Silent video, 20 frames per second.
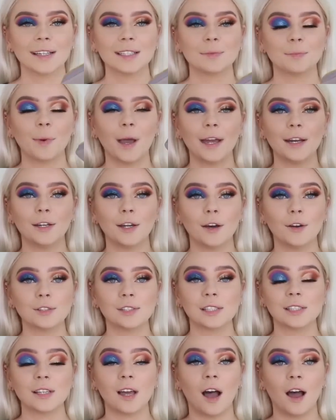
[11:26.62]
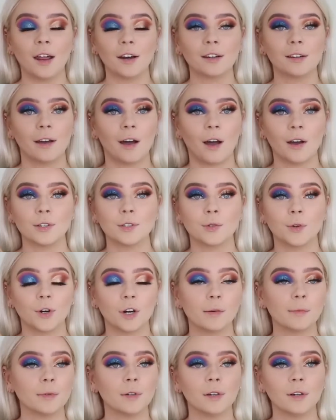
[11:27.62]
Because my nose is
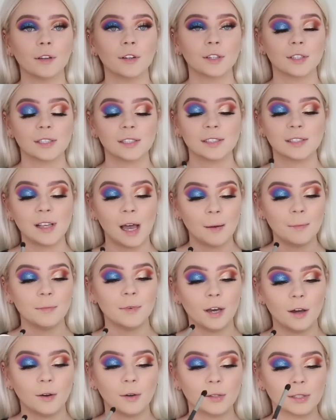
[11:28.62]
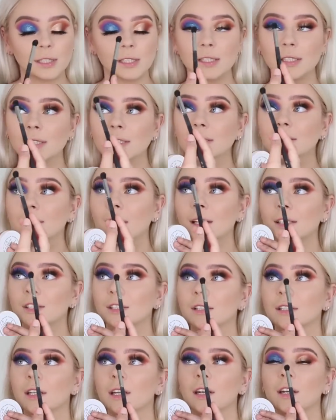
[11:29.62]
uncontourable. There's some noses that see? just